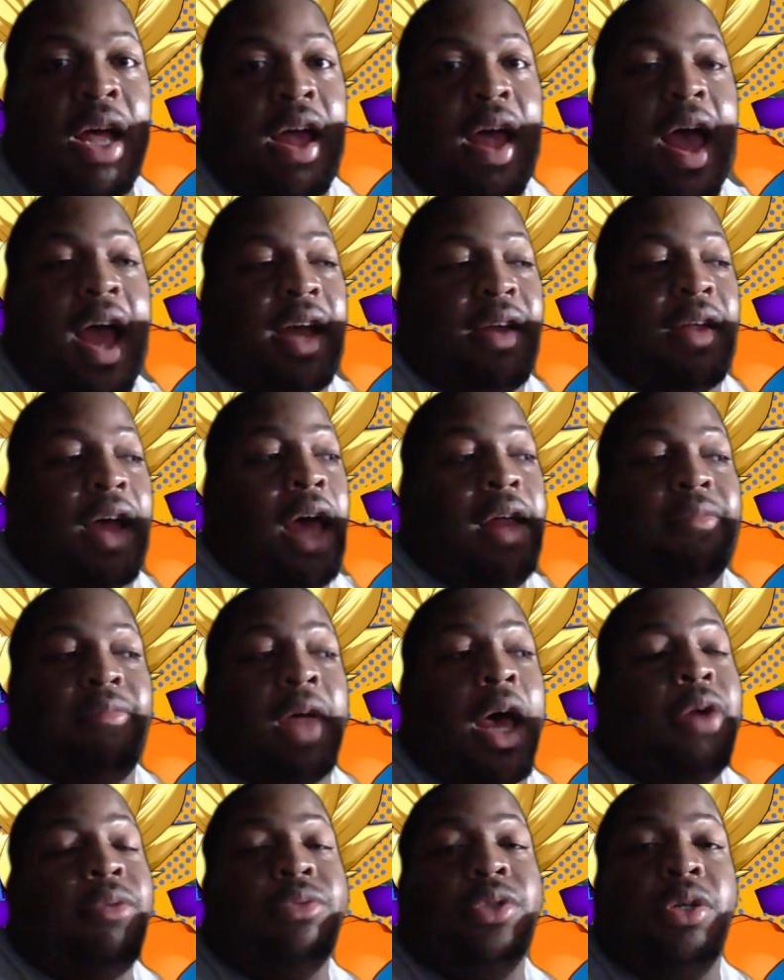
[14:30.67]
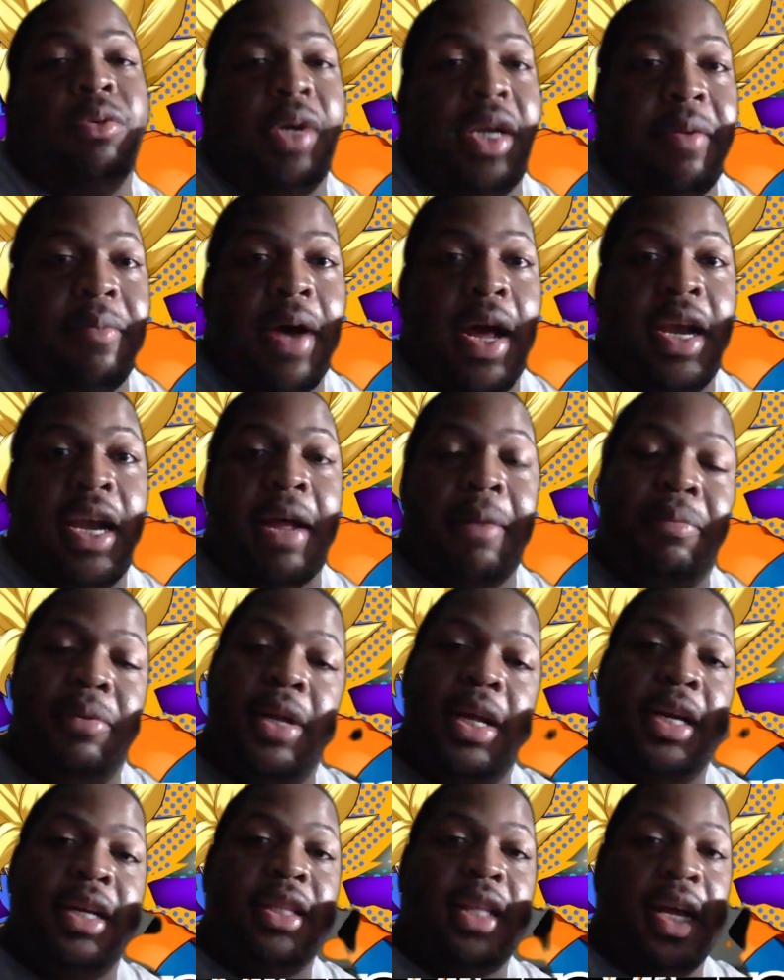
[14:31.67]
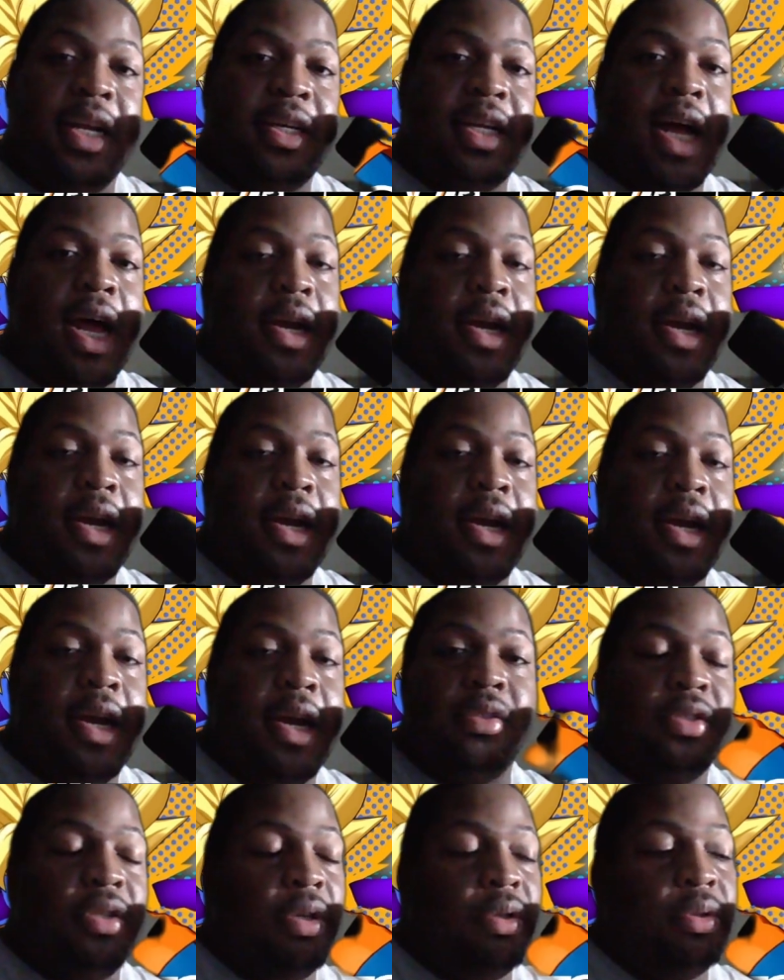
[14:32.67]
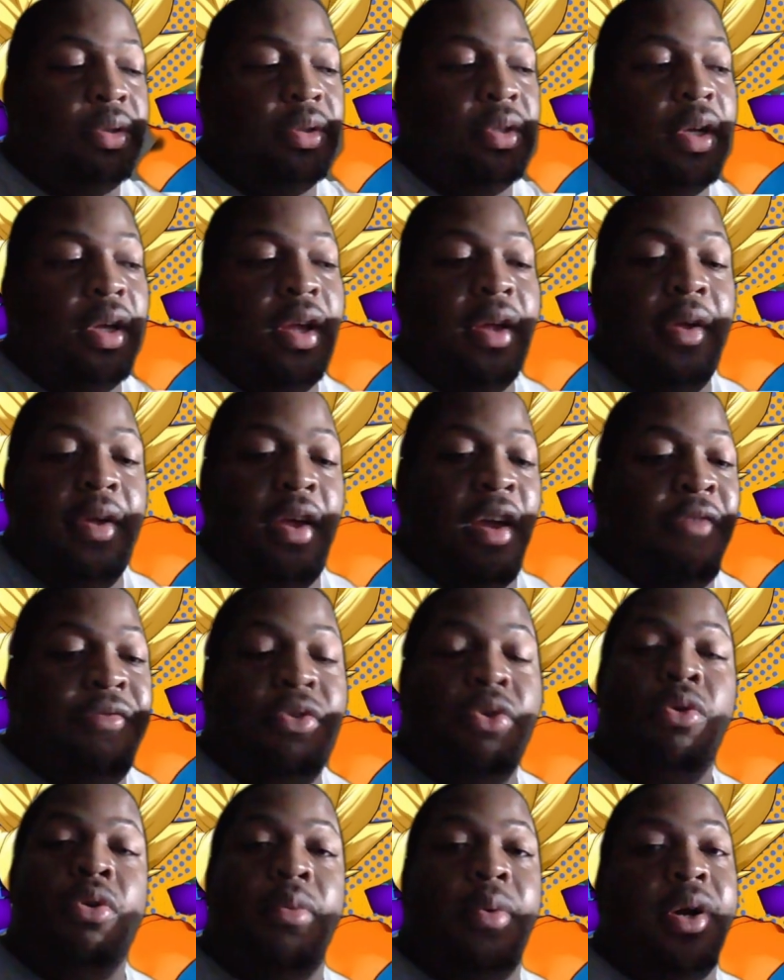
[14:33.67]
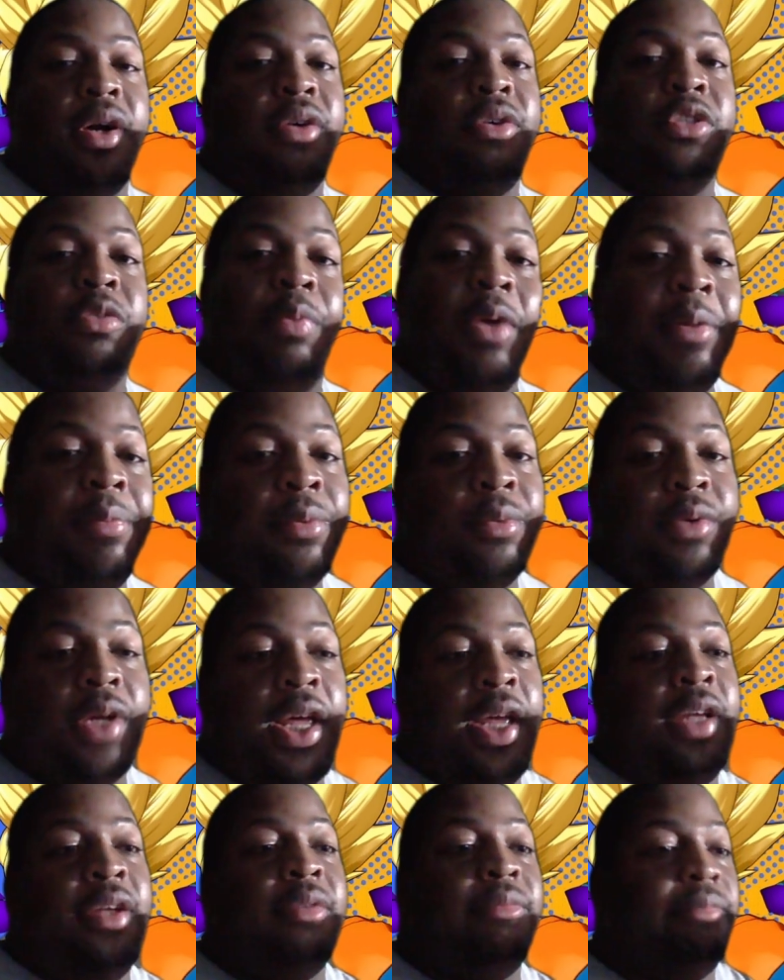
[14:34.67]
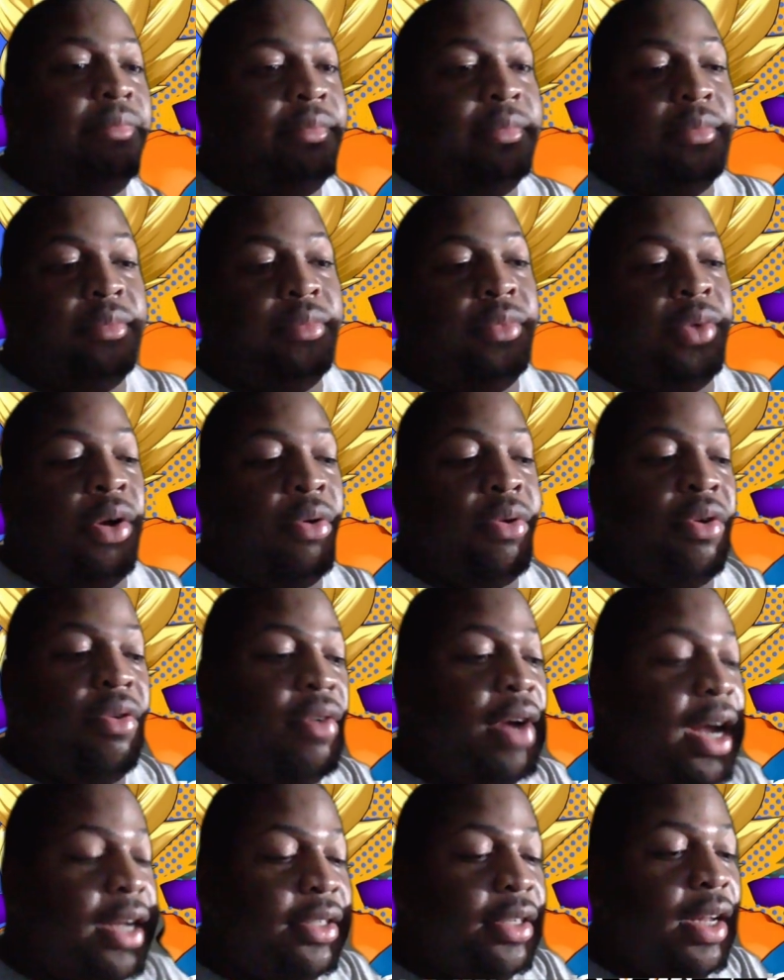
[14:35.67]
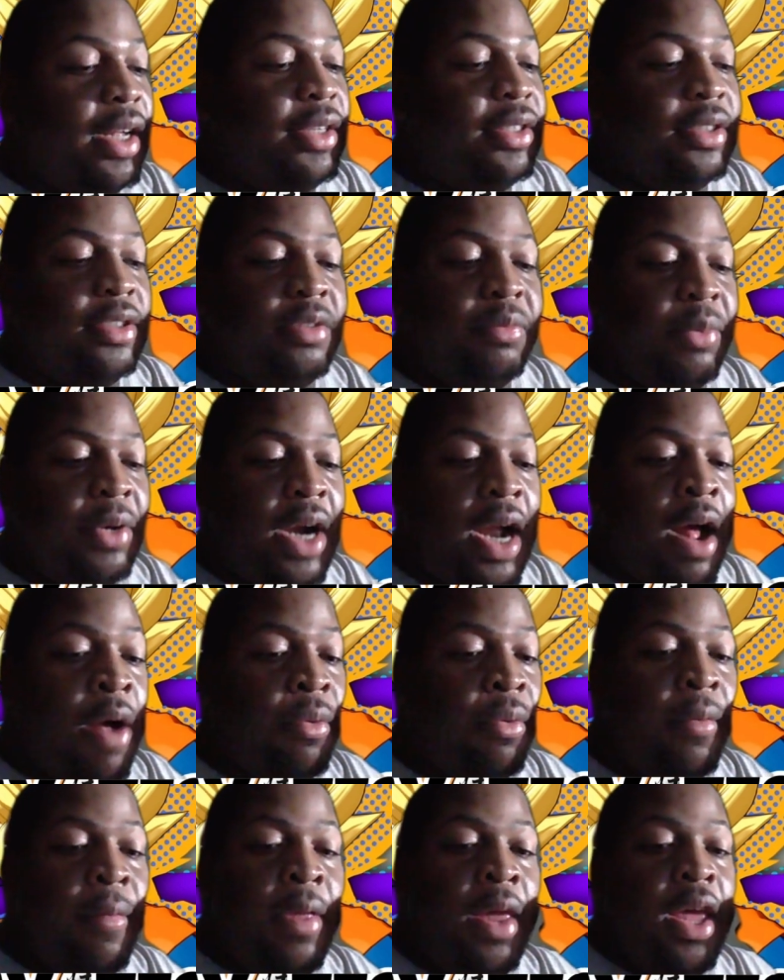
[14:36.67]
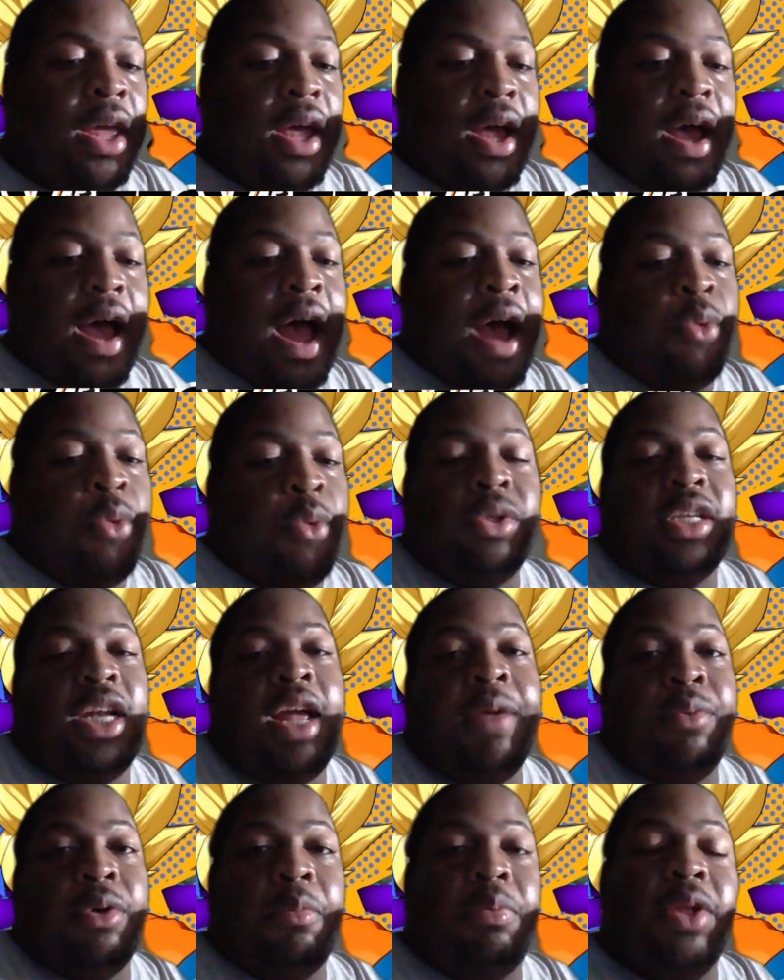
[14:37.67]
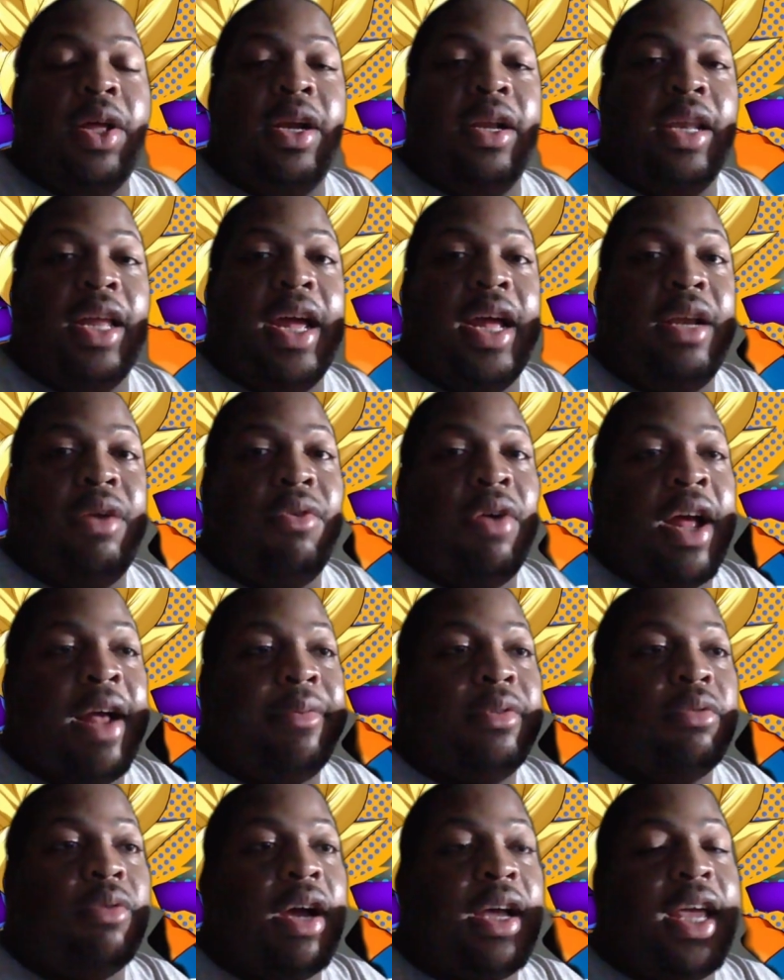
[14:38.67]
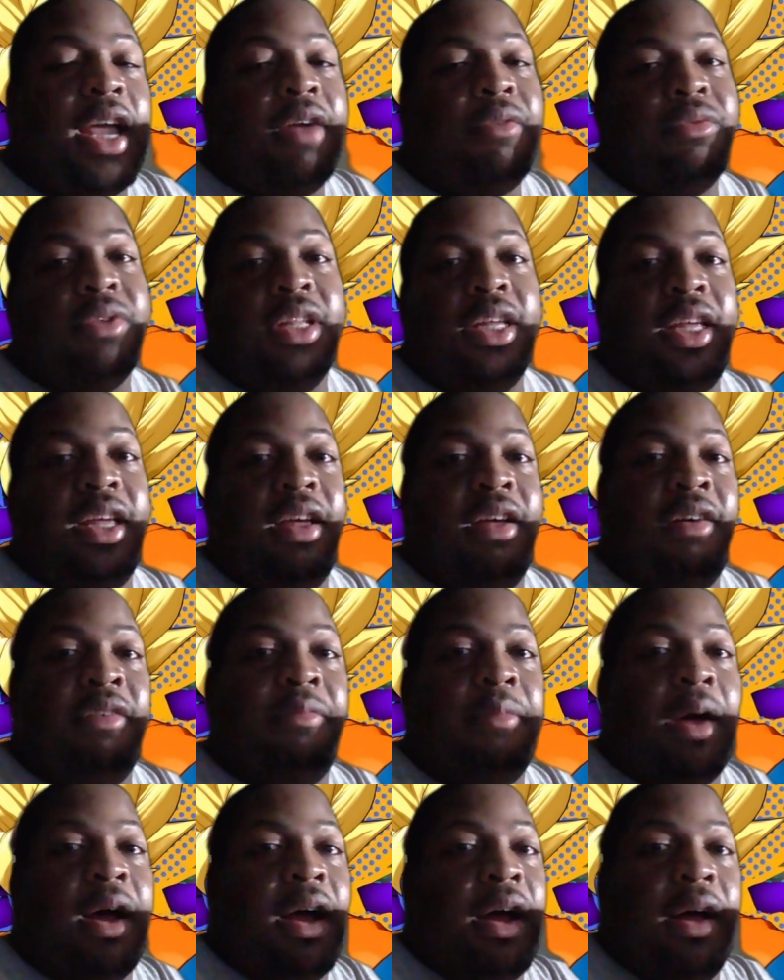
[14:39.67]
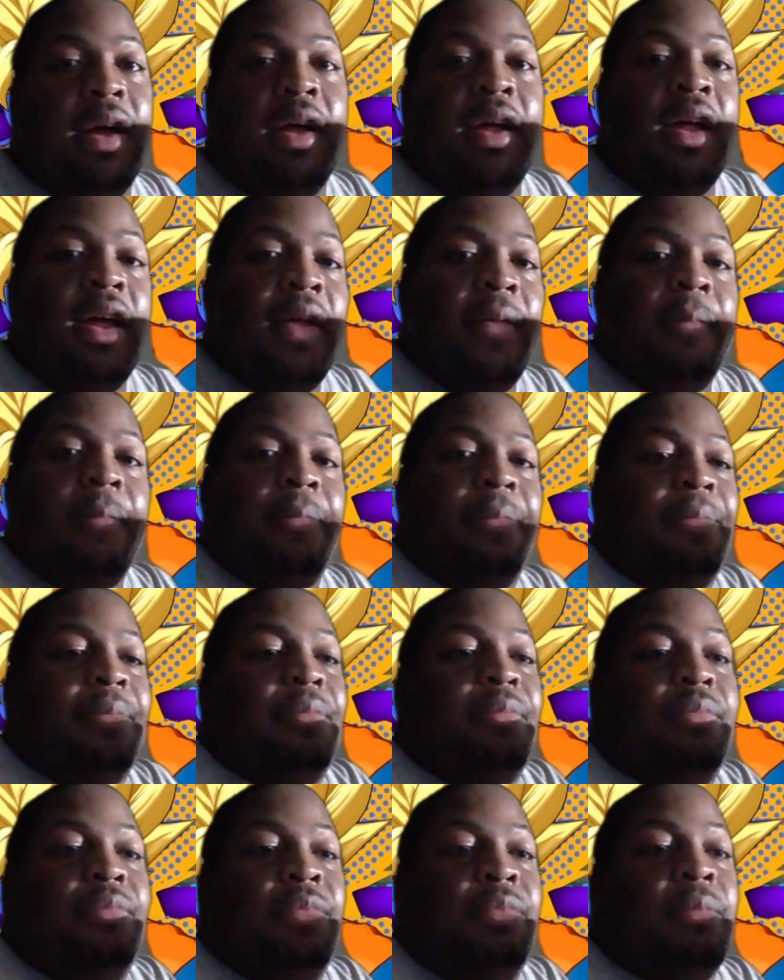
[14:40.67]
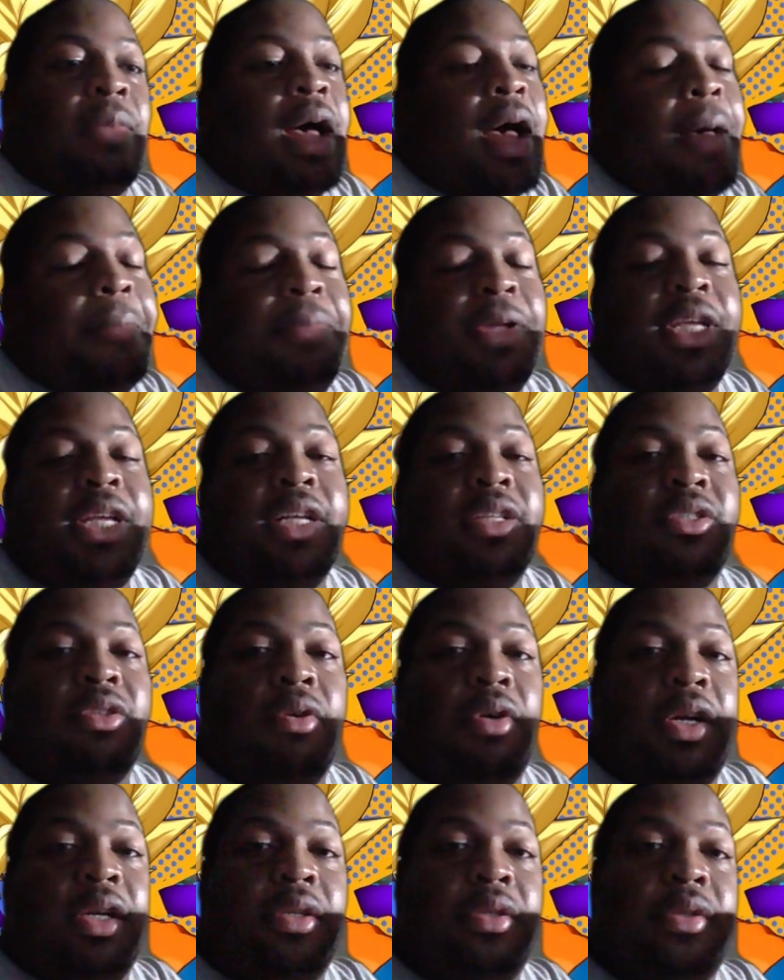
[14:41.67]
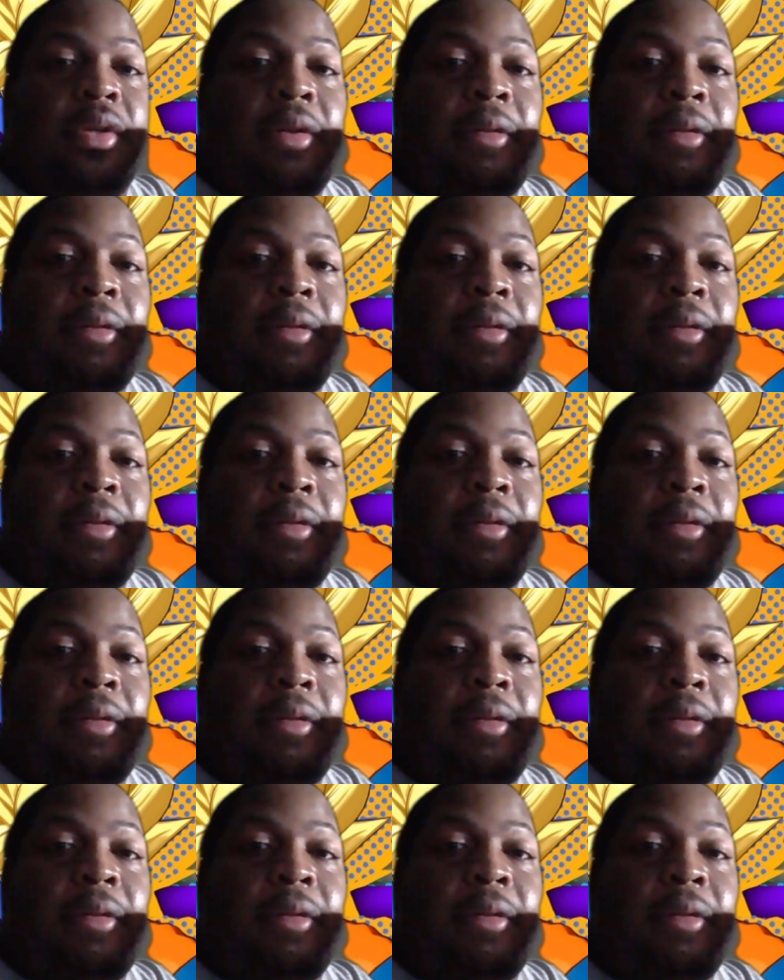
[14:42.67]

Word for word: I, I, I don't know anybody that played it that got it. So if you were one of those people, hey, you know, congratulations, but I, I wasn't able to play the land grab, so I can't really give my, my opinions on it.